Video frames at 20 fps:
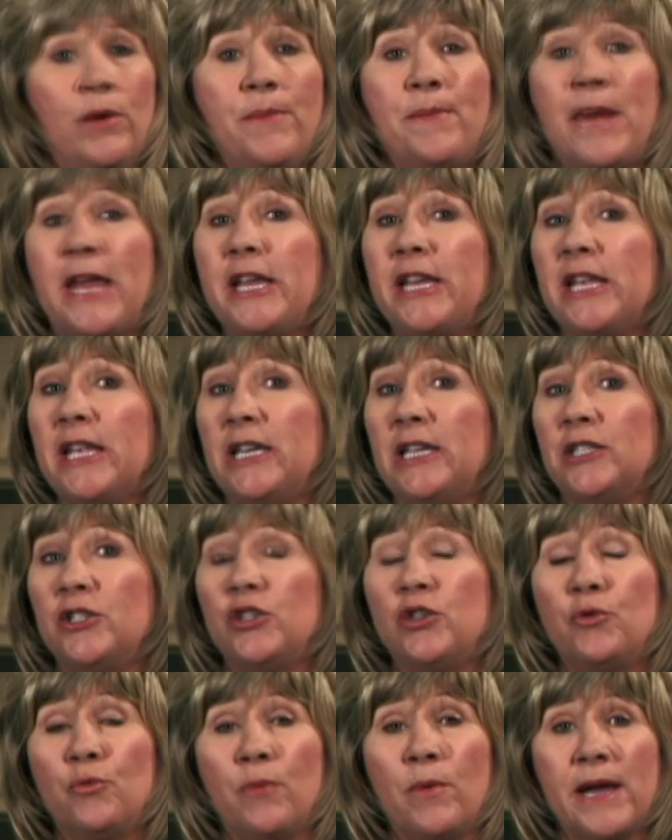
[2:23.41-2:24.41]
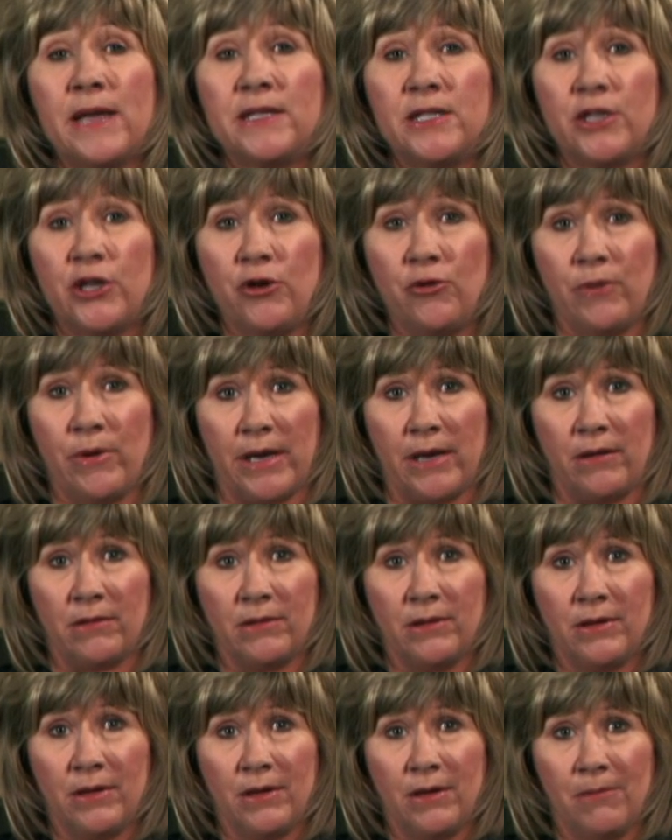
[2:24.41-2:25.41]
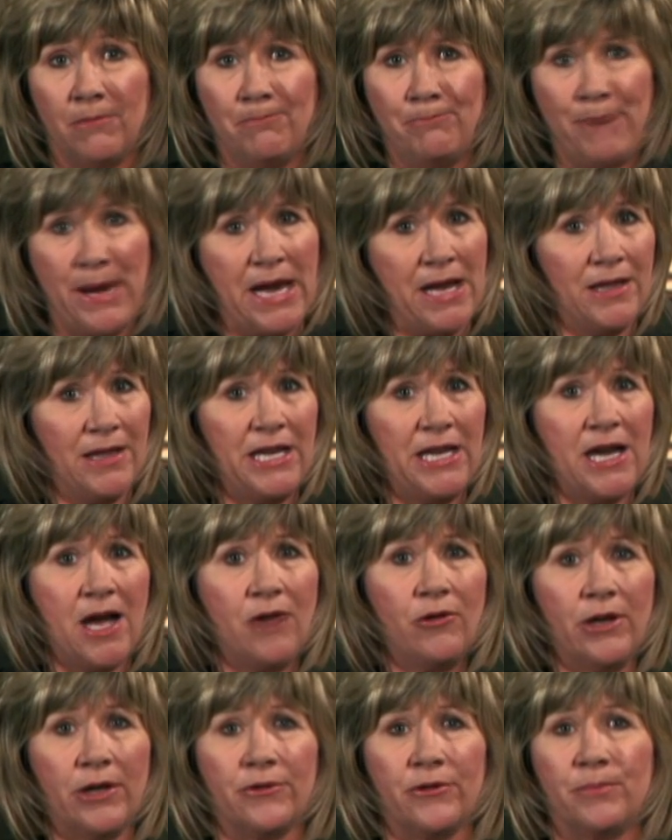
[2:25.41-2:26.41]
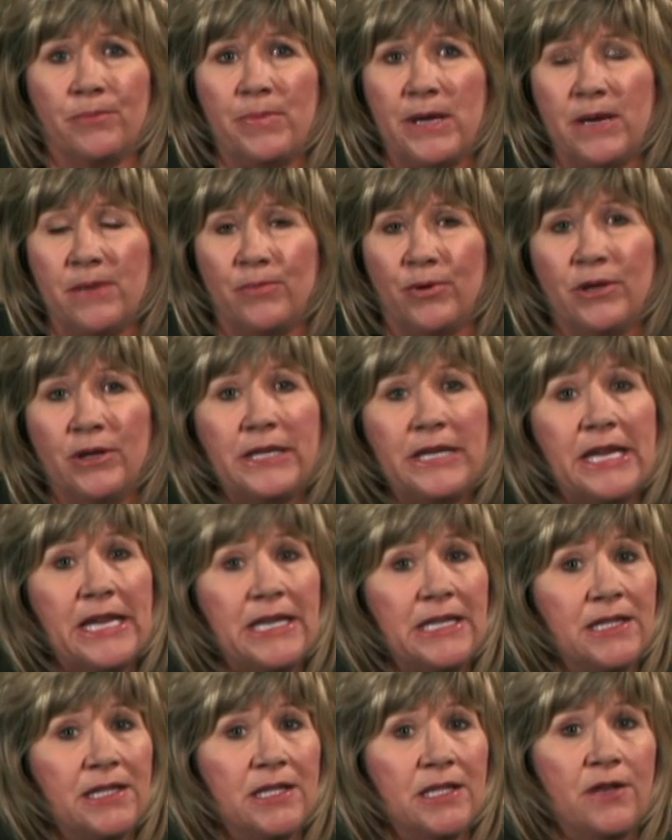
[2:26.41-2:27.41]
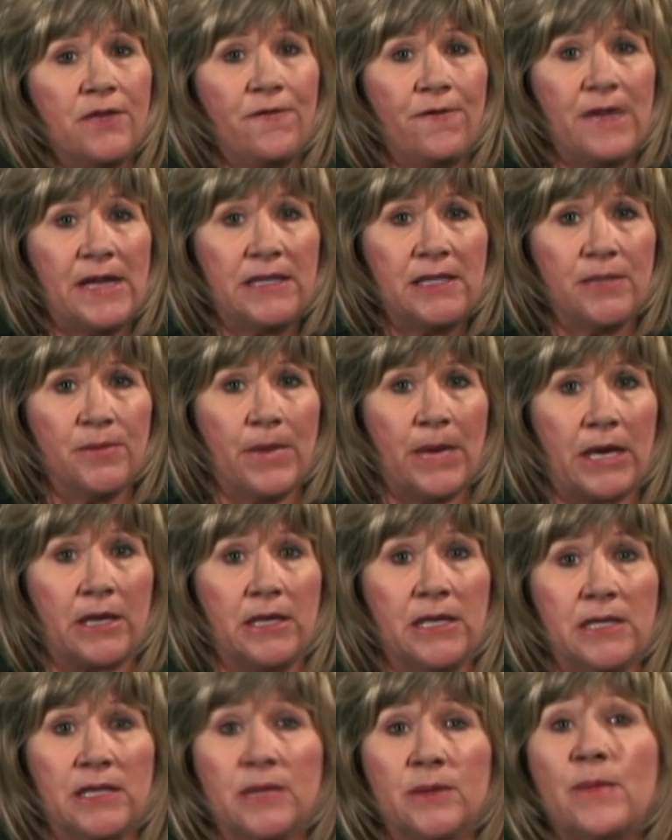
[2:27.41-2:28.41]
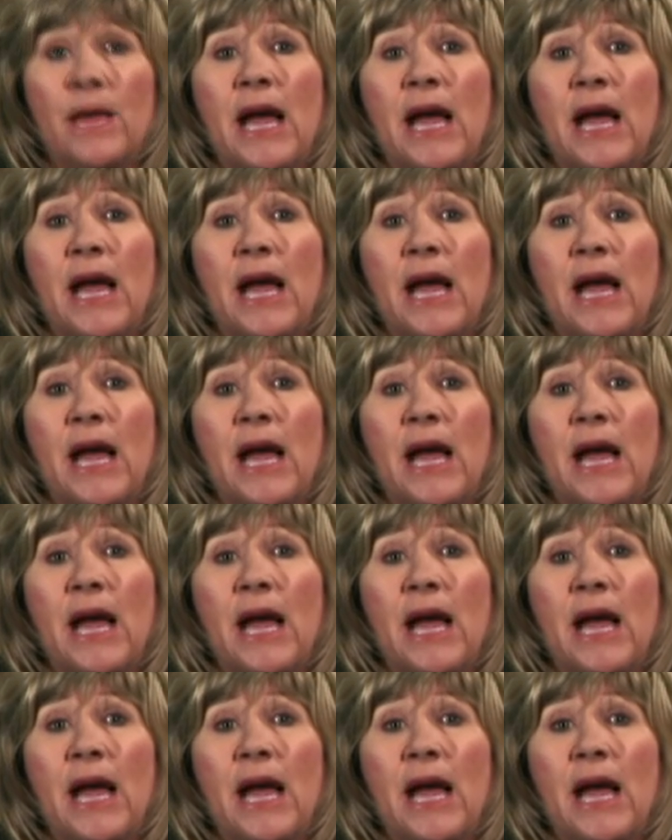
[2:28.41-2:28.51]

may get into rescuing. Bailing out other people. Again, it's a defense mechanism.